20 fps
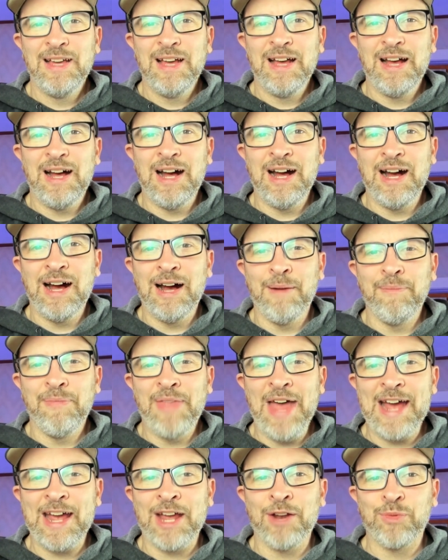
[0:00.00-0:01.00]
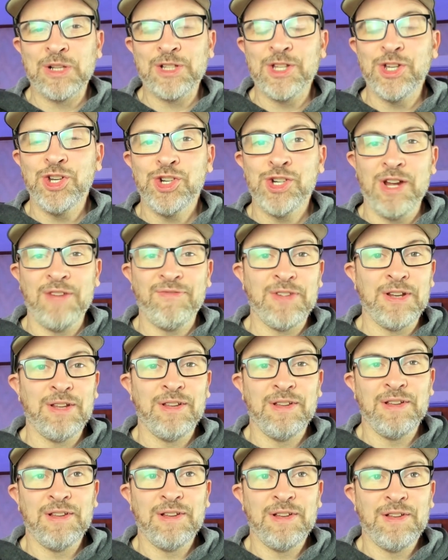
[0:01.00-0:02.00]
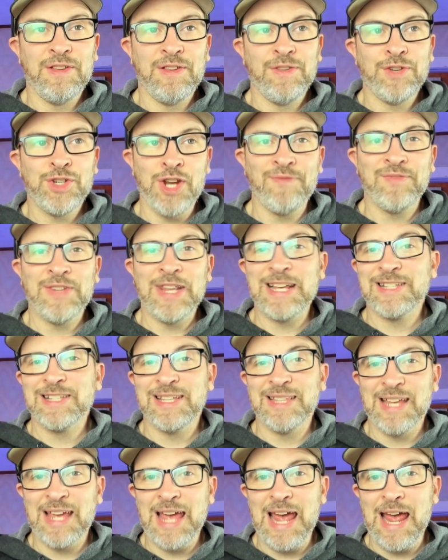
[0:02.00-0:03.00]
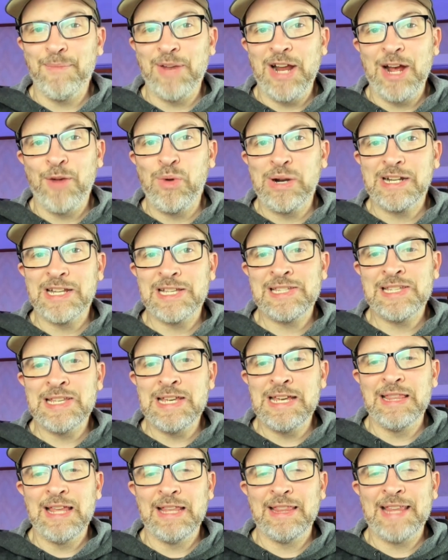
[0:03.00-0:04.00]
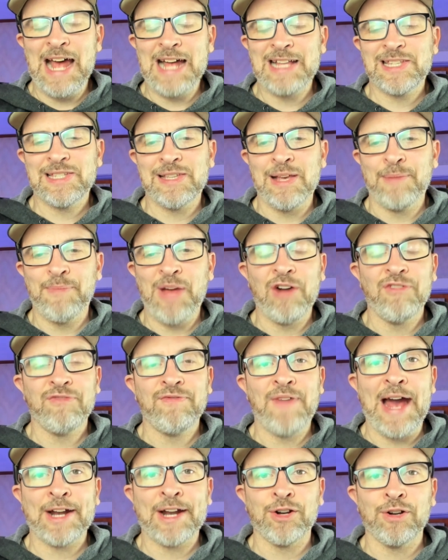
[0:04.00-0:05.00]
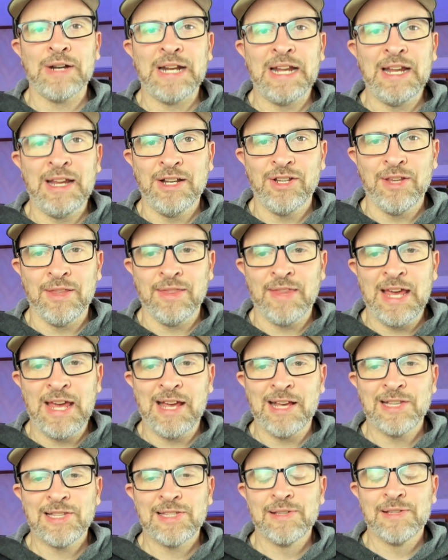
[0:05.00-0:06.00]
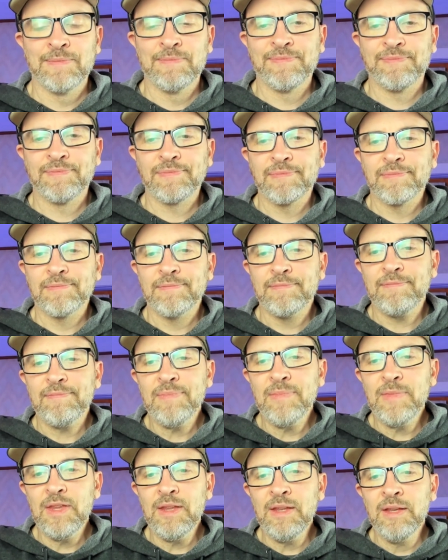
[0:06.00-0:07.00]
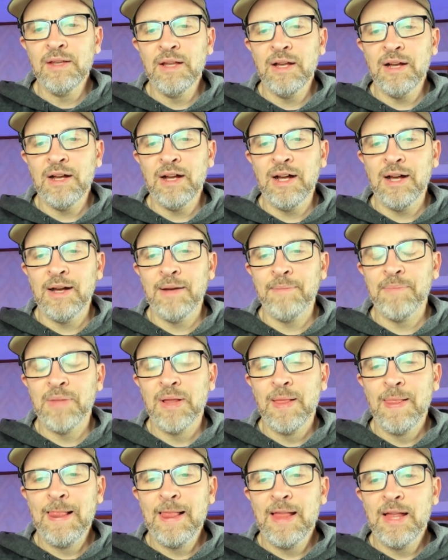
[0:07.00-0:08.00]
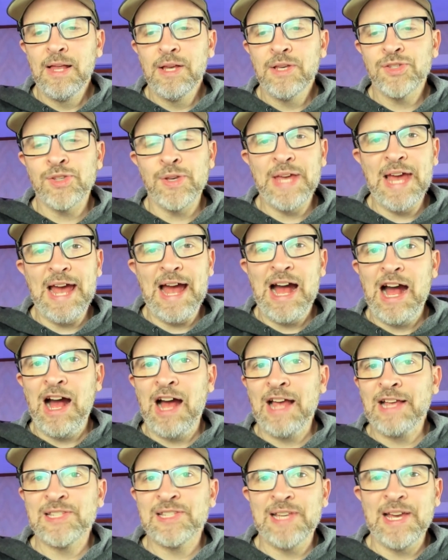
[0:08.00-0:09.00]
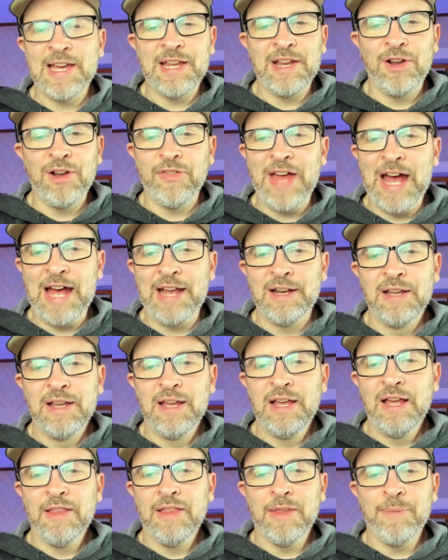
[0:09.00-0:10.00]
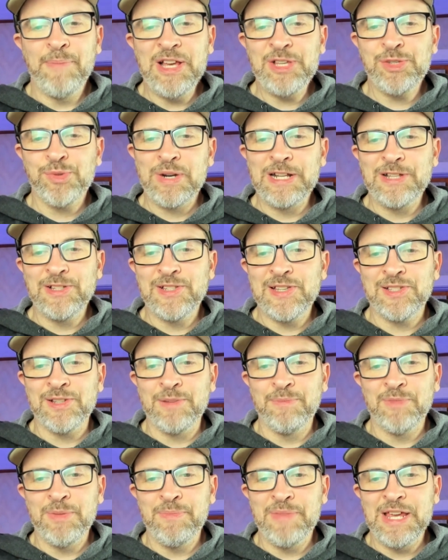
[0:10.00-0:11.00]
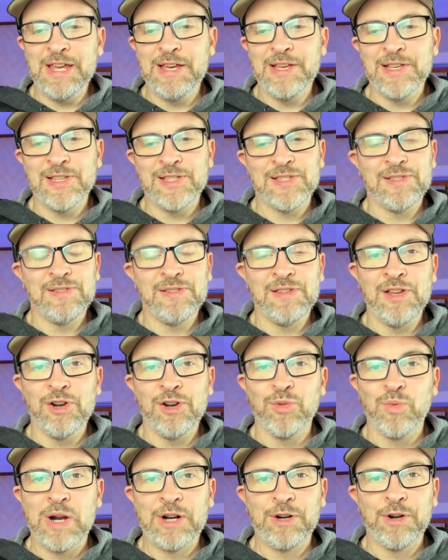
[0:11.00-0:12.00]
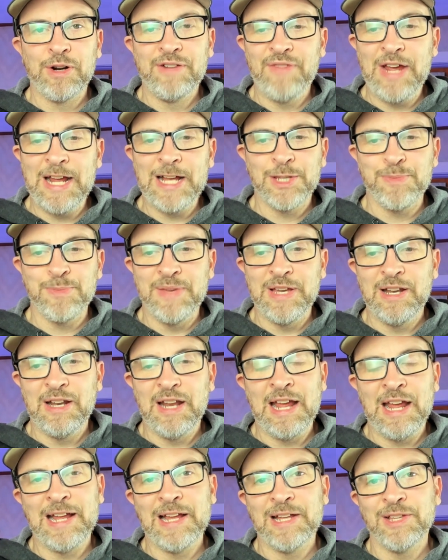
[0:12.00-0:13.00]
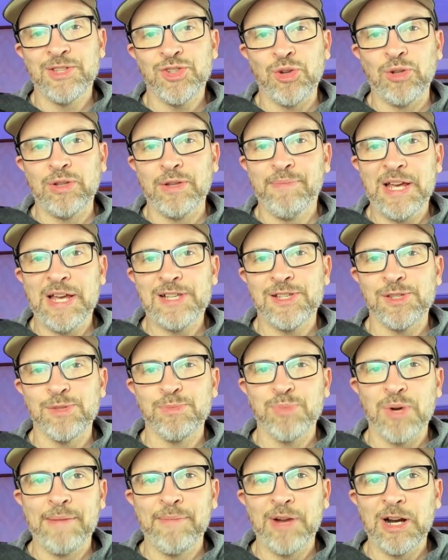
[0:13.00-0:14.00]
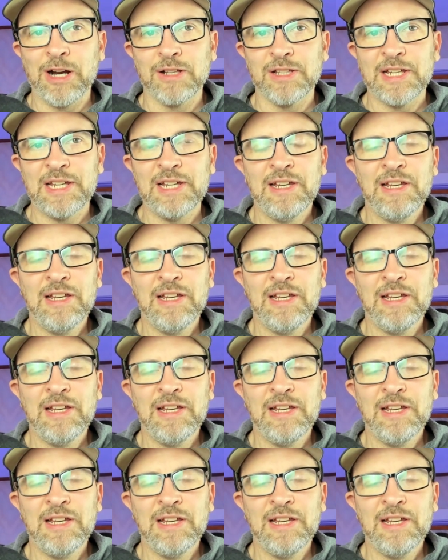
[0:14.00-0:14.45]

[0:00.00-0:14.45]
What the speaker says: That can really shift things in the game, and I want to see that that's somehow factored into things. So yeah, I'd say that the base running system to me is runner advancement and stolen bases primarily.